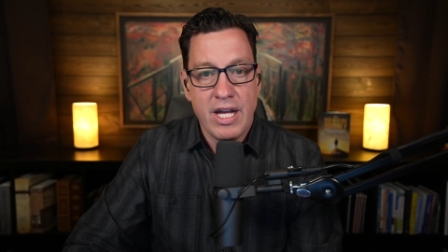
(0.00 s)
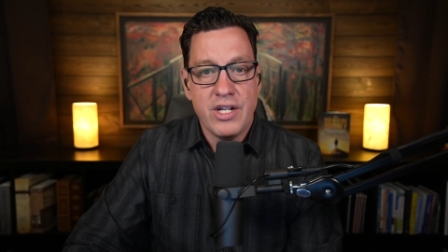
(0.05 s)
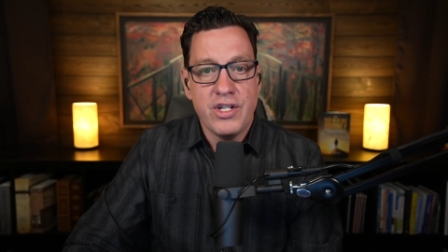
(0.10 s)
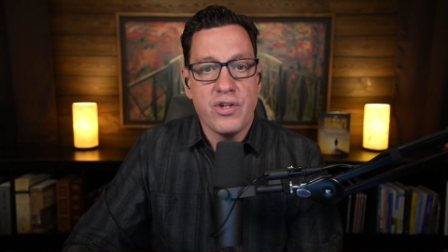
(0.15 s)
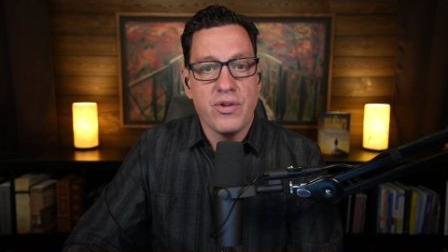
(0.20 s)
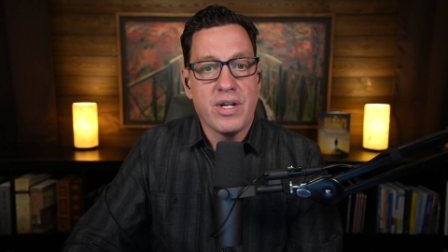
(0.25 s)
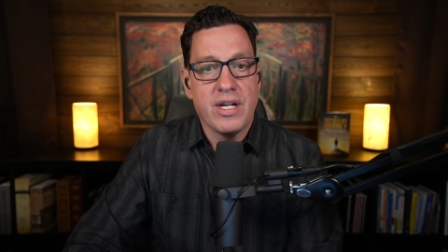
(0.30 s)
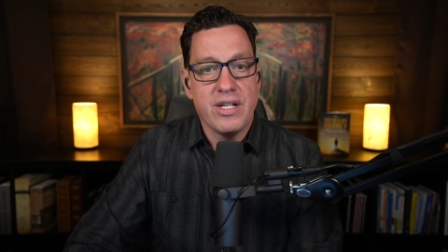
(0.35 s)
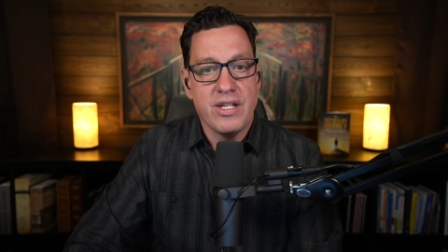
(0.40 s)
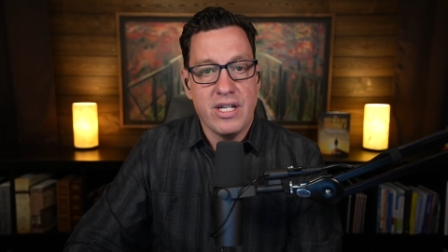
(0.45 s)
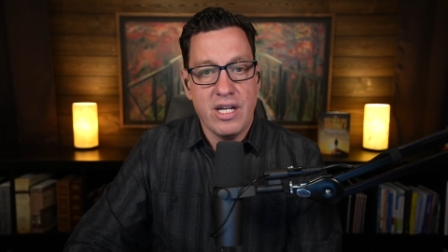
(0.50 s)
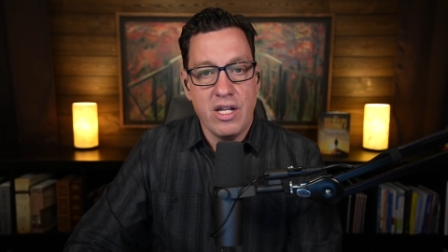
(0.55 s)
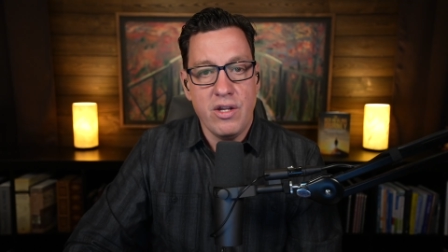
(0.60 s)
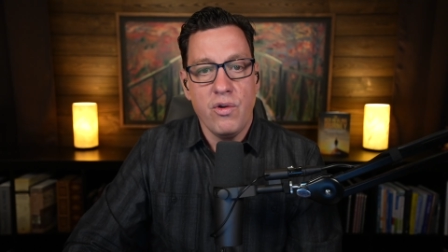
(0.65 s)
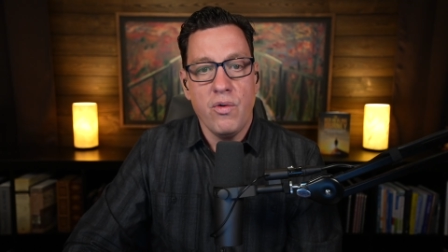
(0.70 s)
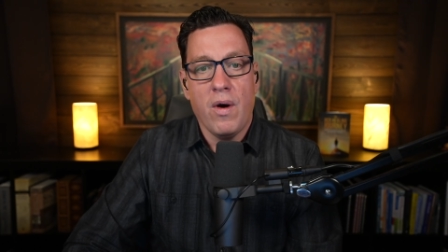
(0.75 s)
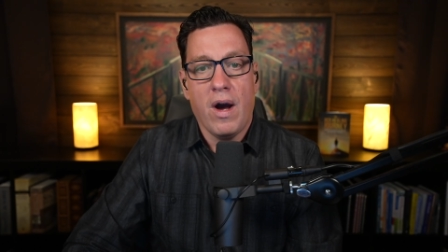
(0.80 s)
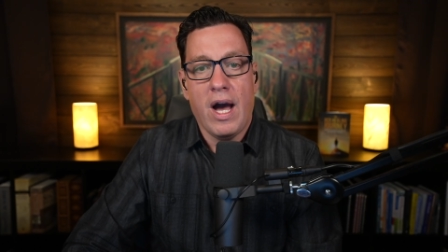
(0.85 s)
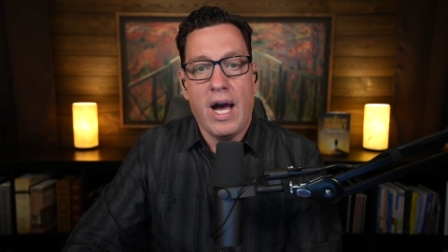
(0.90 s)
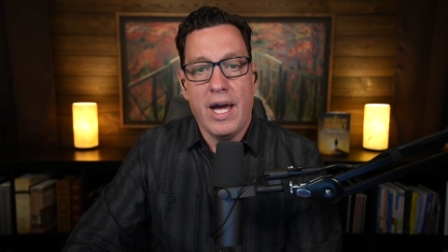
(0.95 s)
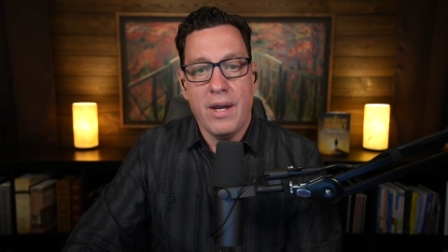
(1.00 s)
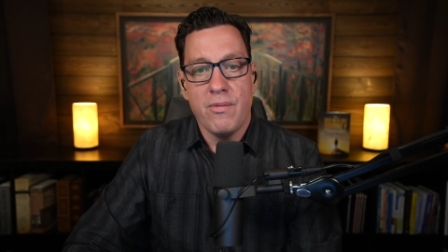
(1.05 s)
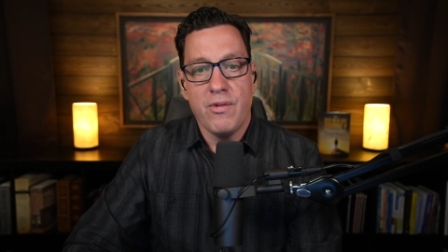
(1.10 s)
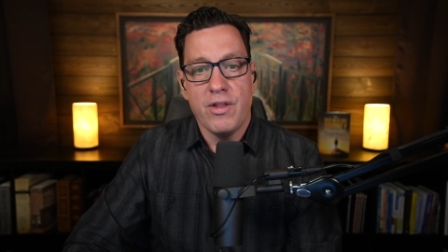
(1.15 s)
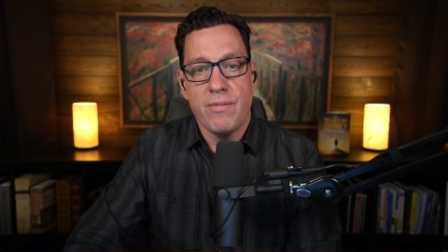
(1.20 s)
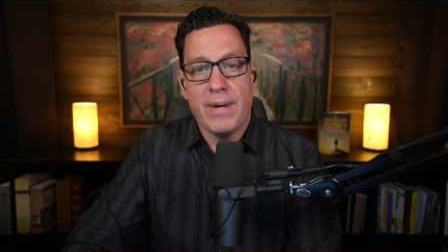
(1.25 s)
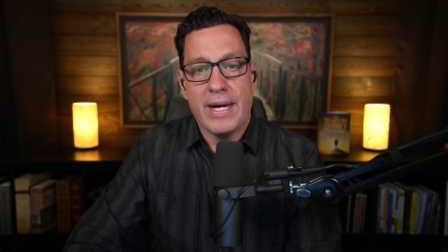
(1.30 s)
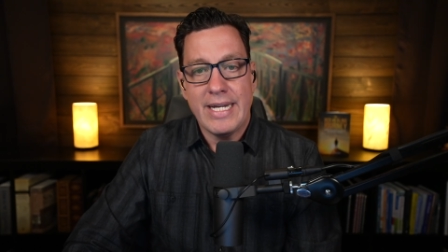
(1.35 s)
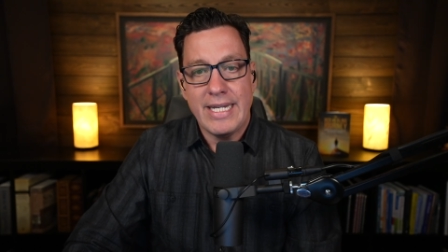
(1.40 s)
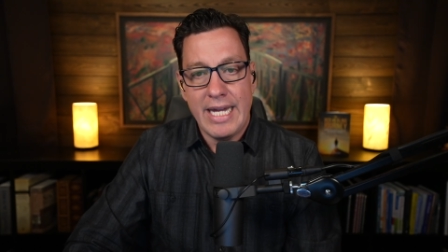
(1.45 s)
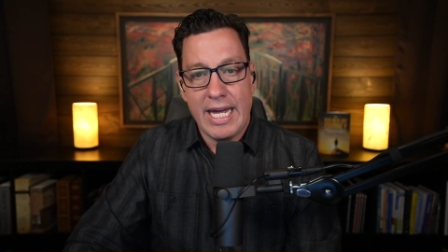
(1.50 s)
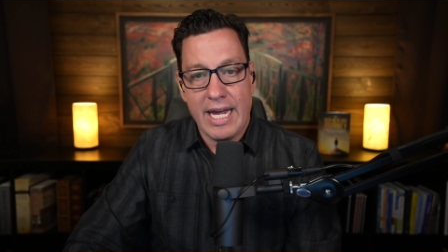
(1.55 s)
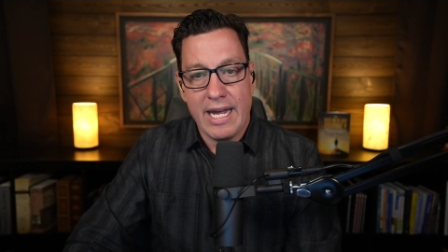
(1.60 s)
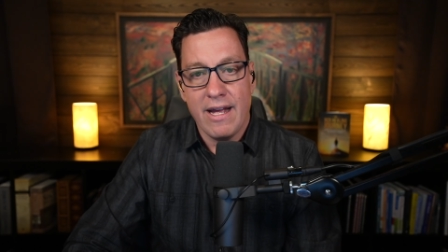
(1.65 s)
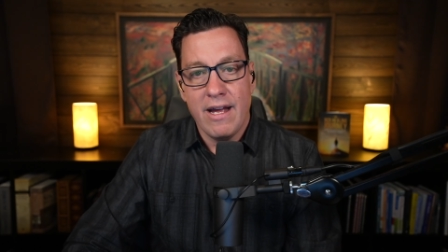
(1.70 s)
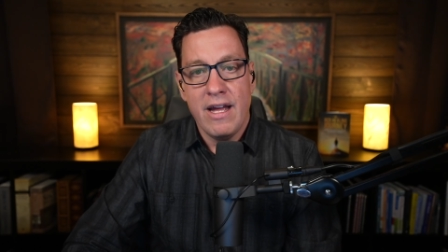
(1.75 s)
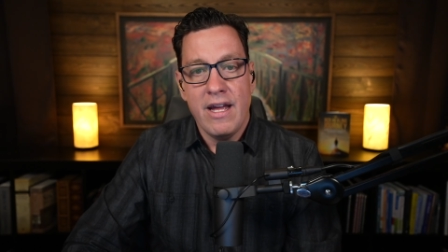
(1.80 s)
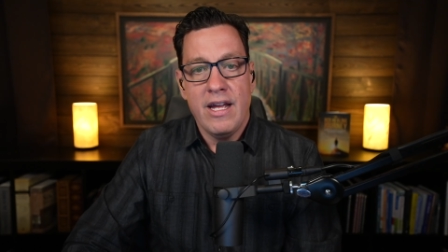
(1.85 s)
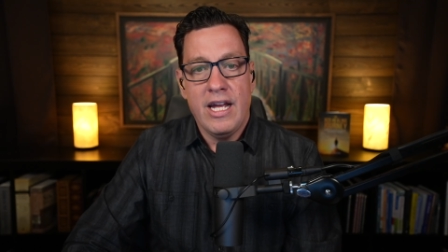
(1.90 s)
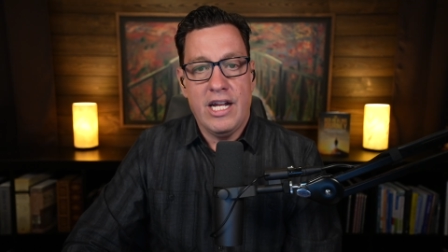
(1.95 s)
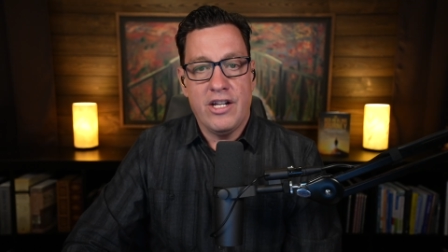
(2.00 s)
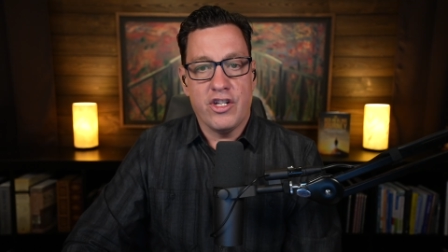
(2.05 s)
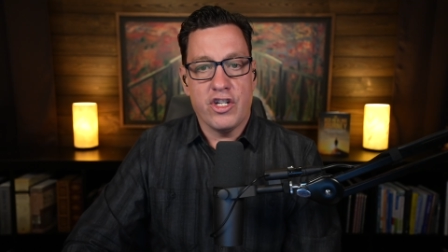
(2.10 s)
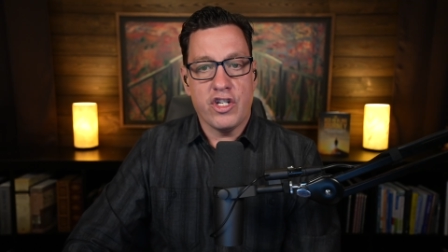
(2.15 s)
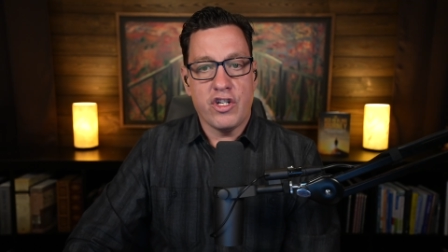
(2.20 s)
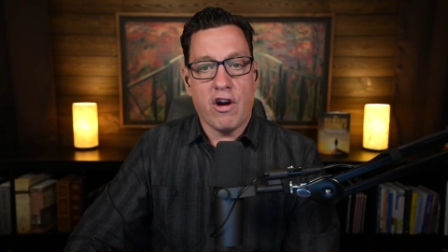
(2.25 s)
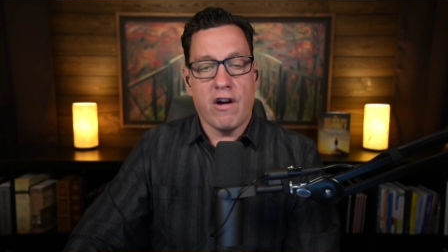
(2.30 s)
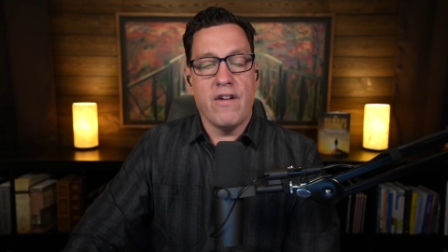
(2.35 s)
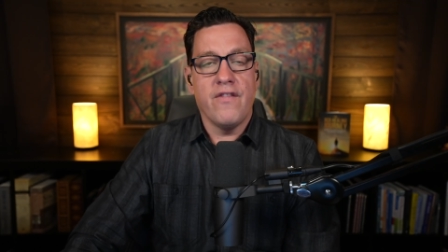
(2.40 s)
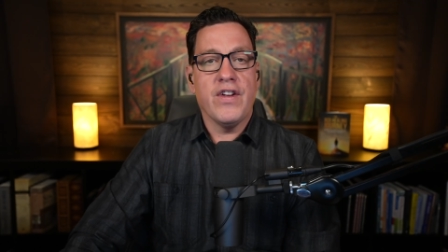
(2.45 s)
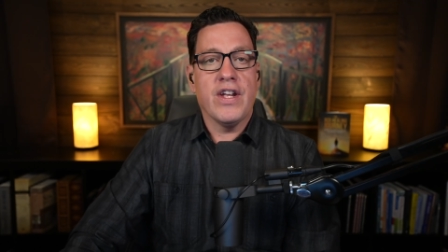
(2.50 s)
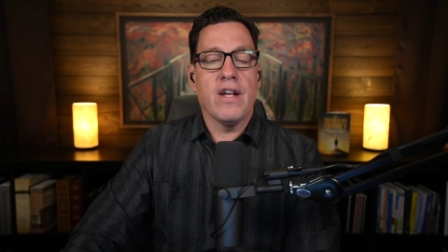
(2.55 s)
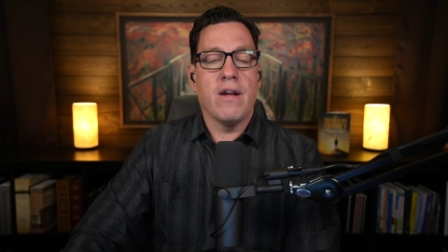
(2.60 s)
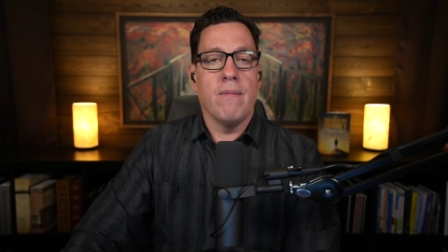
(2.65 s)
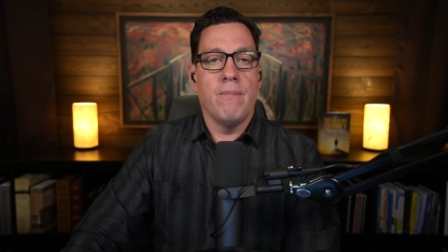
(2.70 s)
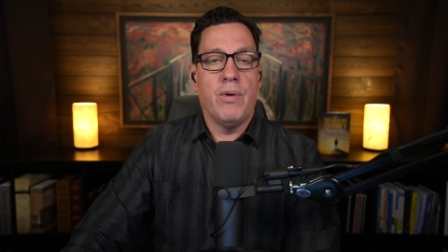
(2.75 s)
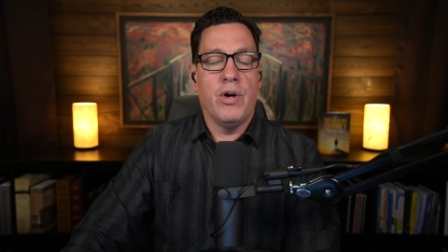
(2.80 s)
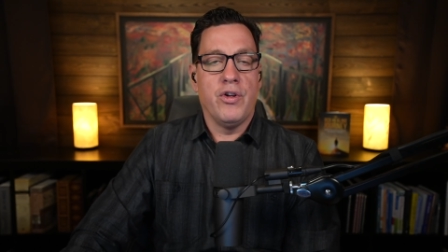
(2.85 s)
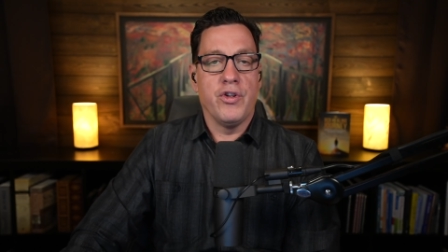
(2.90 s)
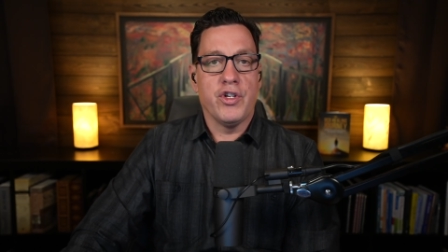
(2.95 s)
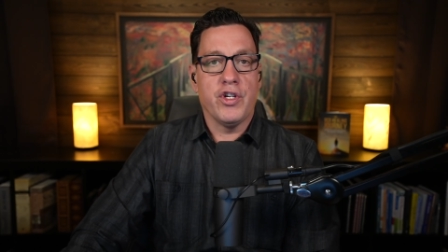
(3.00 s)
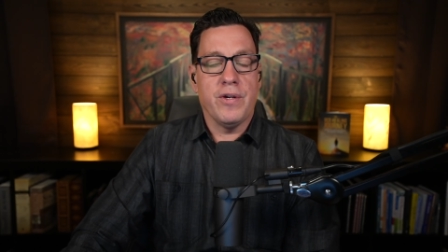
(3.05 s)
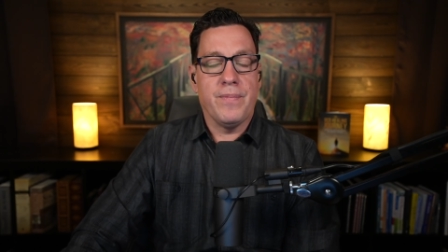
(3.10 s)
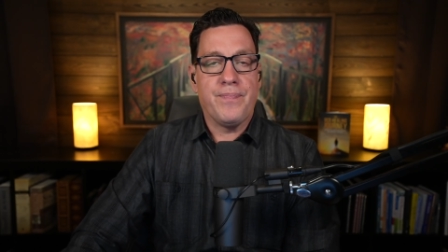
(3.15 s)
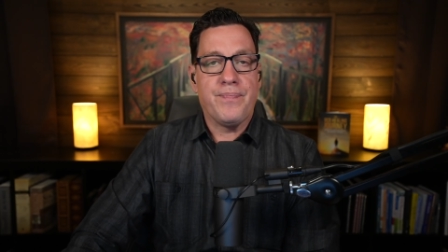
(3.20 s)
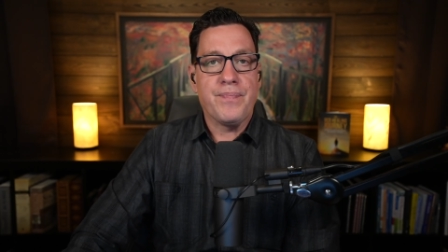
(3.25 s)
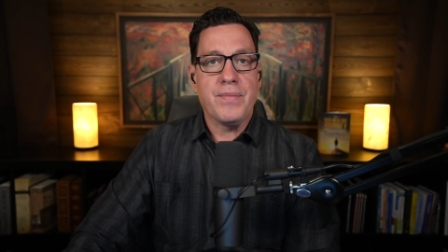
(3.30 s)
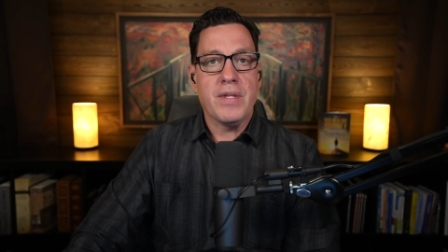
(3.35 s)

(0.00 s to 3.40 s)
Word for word: to continue on with my day in starving compulsion.